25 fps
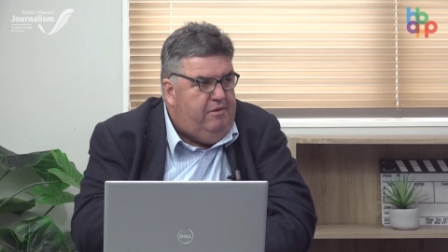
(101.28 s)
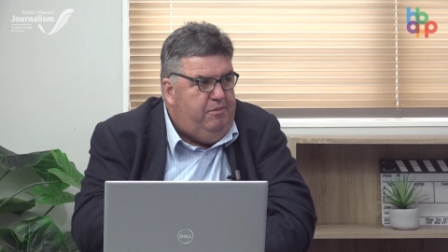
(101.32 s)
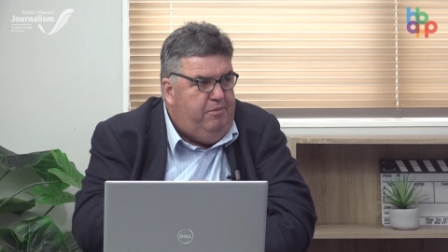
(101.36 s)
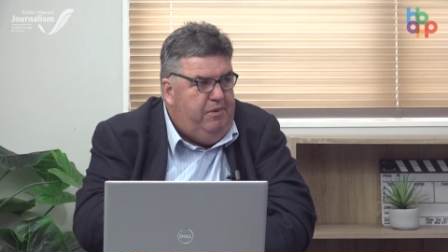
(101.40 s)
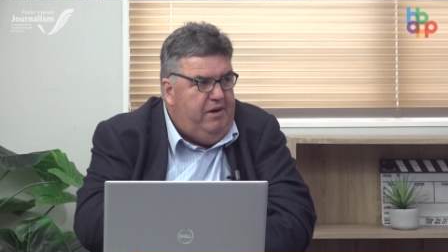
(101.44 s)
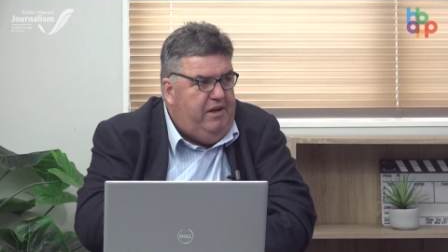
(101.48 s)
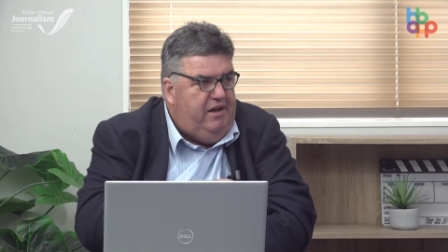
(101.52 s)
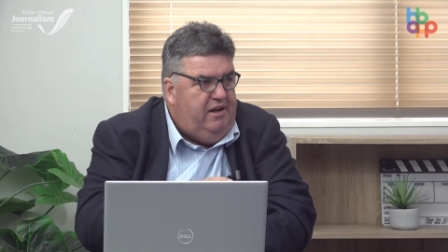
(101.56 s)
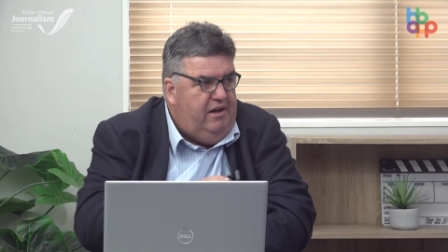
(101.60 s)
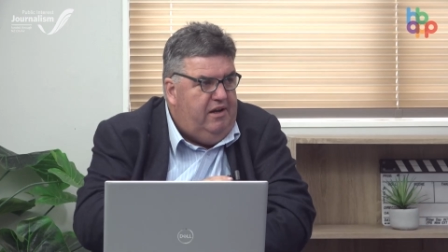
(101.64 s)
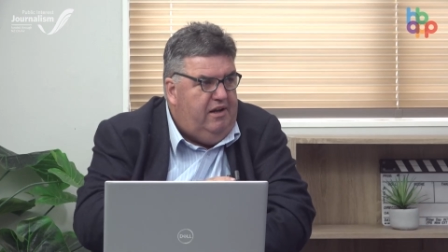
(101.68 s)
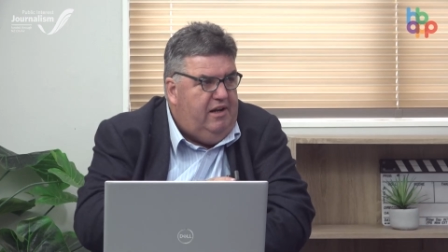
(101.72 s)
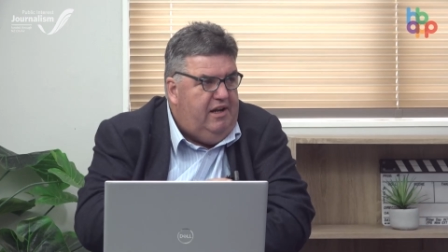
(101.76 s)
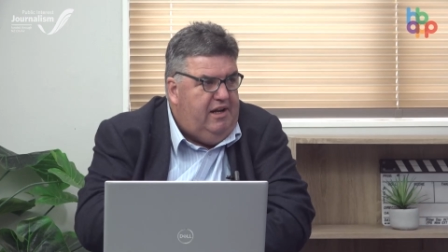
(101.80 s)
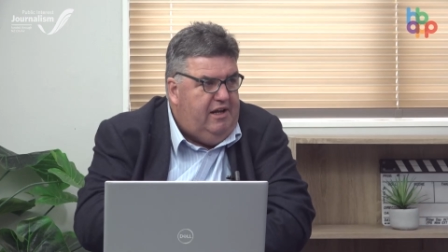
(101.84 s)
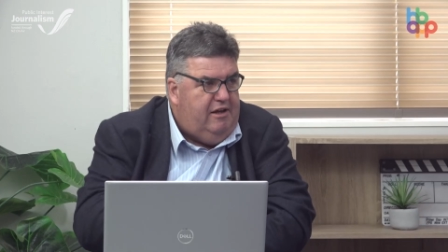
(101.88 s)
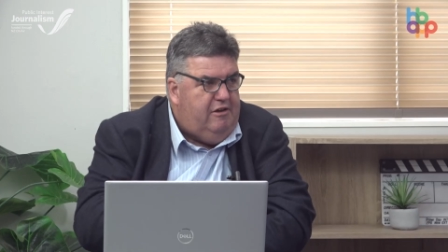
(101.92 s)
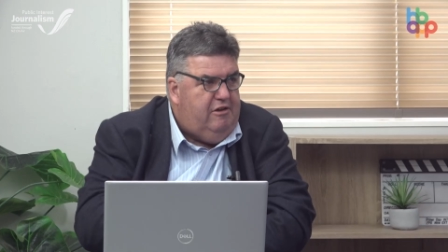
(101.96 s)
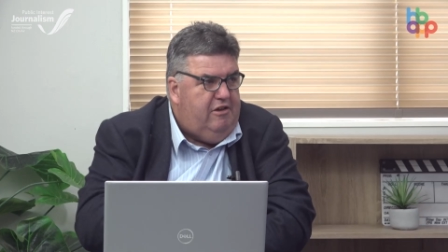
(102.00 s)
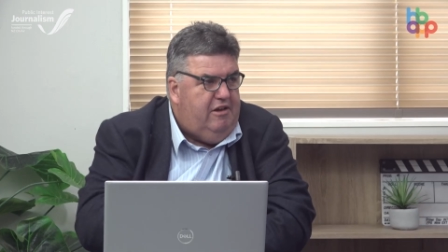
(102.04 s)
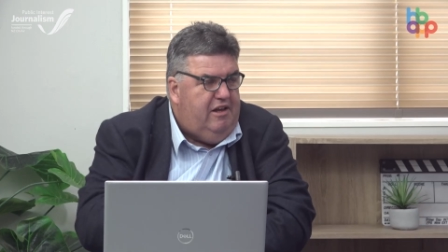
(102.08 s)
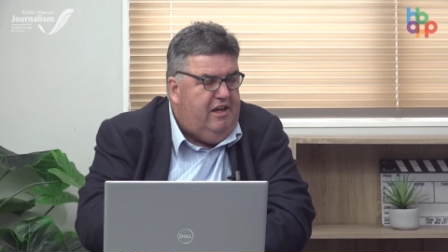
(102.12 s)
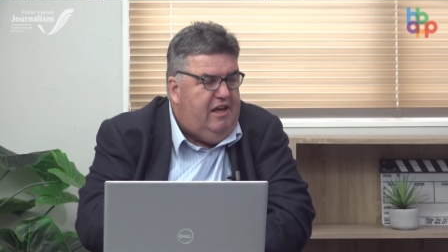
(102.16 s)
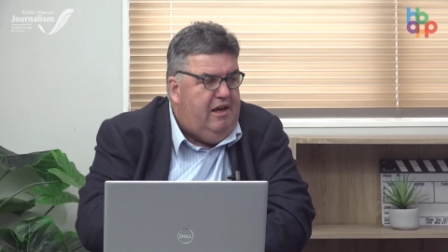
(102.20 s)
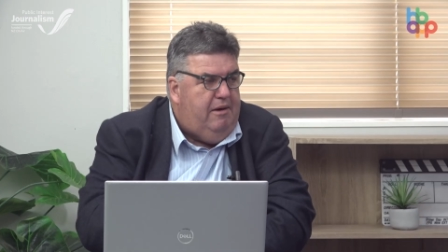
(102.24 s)
been an
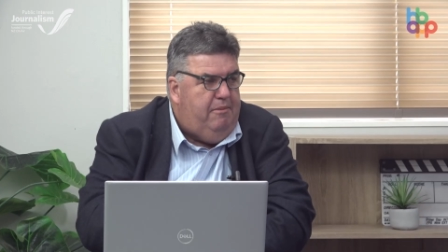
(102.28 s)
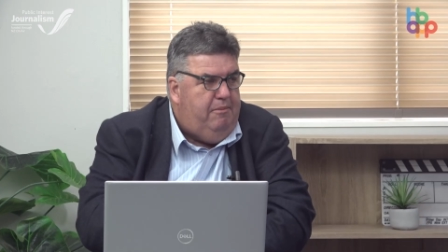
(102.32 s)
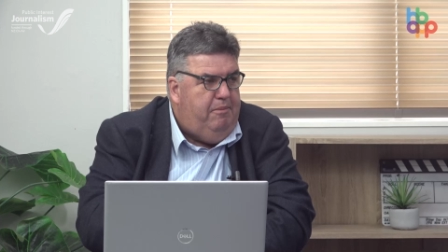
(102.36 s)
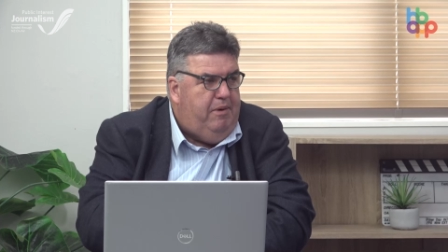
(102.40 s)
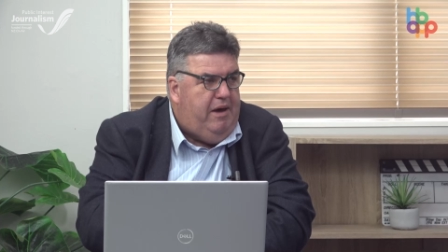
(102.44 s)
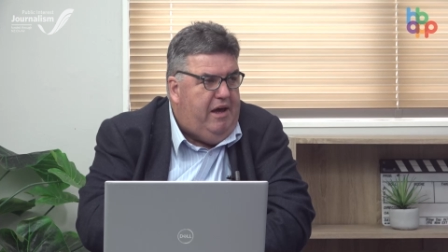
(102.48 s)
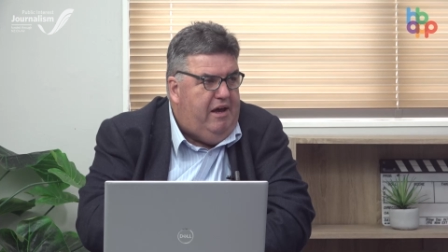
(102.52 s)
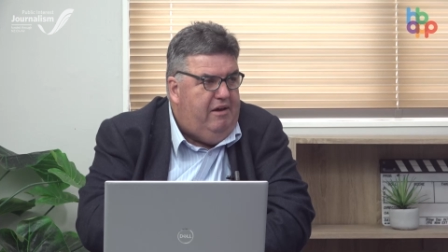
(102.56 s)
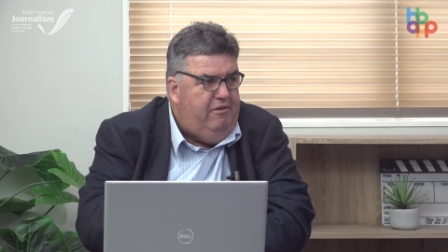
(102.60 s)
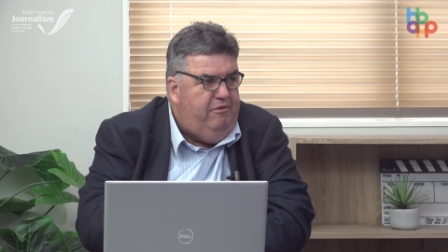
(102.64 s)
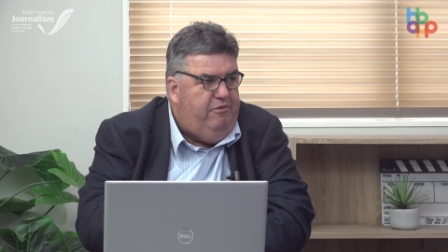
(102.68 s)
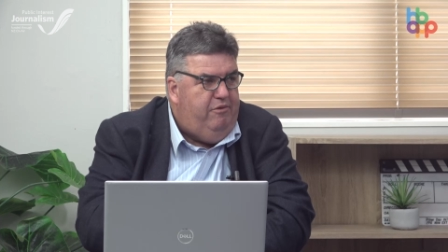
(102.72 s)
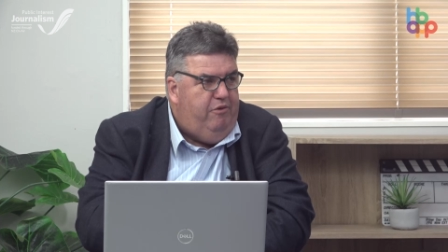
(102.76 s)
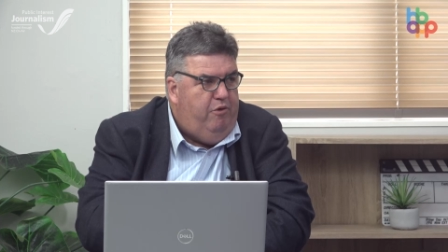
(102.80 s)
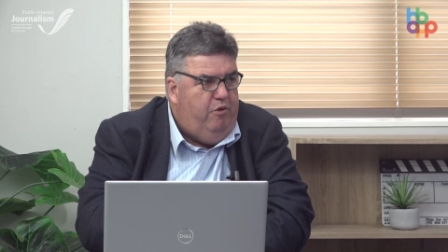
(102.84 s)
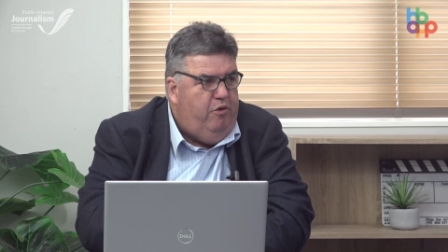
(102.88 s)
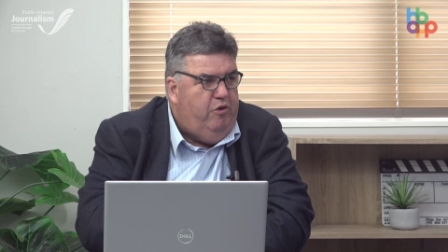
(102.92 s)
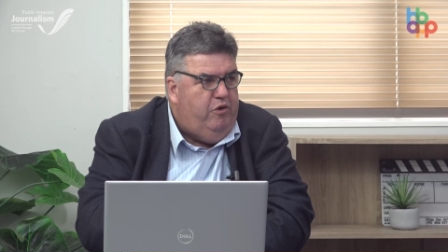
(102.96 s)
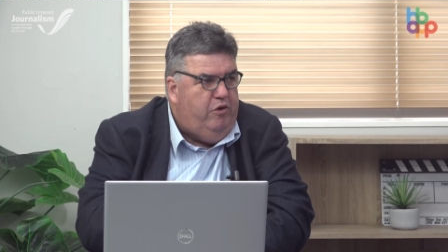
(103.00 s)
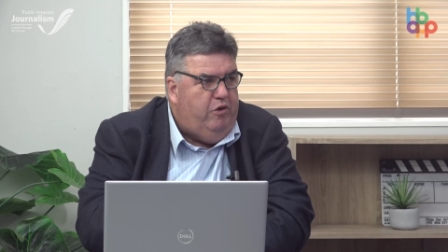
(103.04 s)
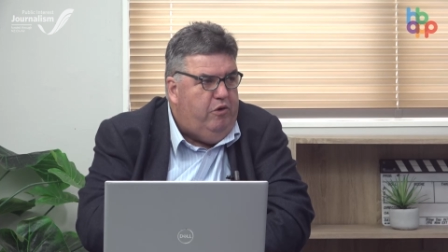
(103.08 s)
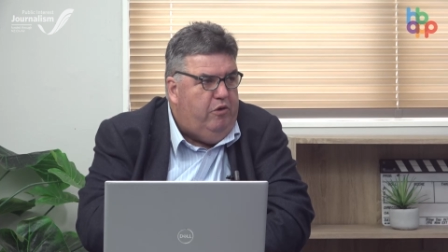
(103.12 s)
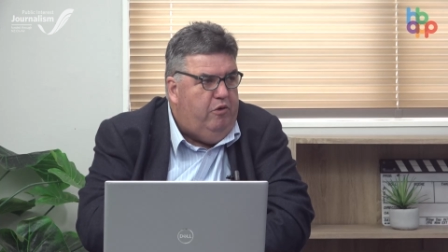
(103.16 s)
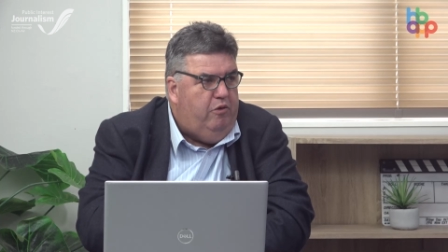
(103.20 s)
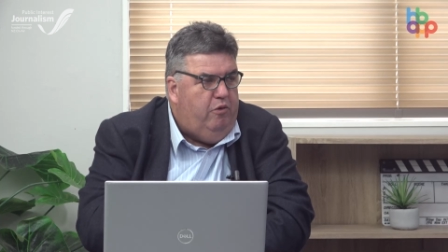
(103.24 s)
election campaign for
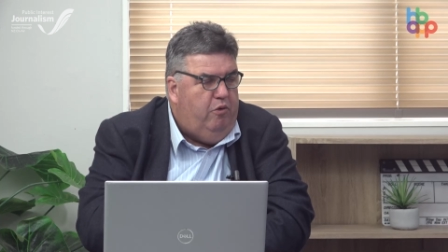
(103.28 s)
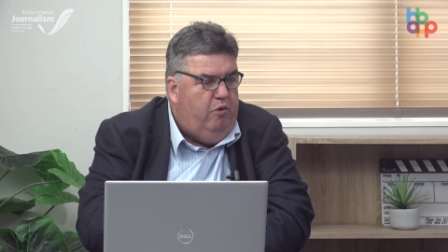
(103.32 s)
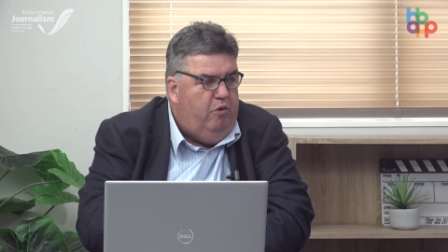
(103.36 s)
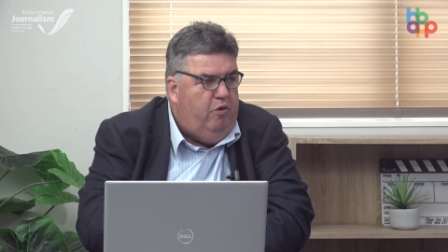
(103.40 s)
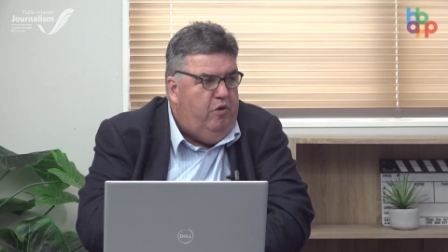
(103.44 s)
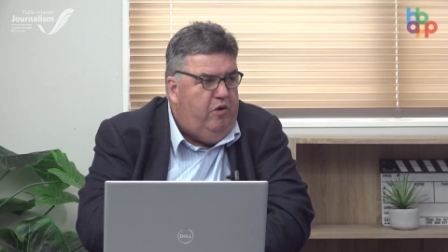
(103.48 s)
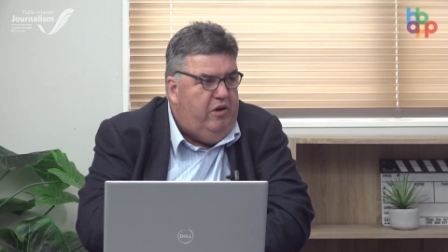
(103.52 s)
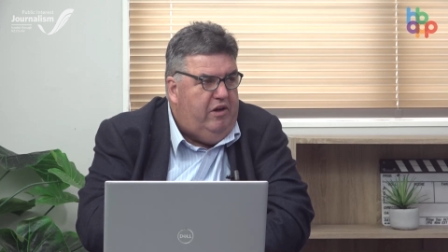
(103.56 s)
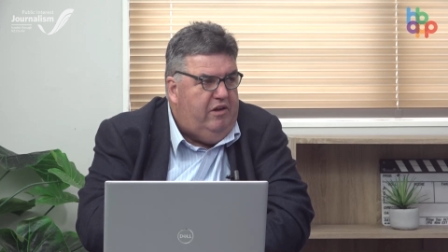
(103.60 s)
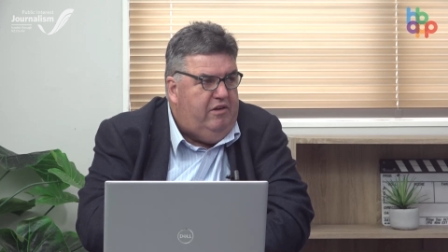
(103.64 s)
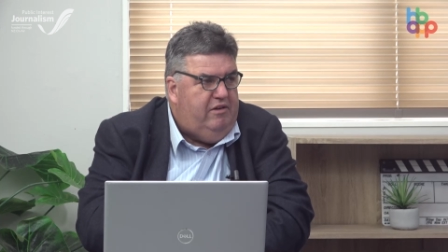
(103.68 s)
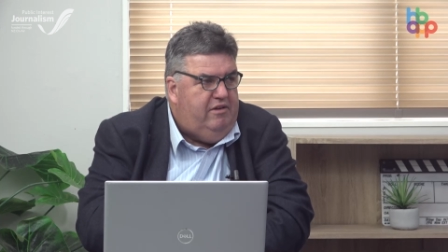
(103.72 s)
you, or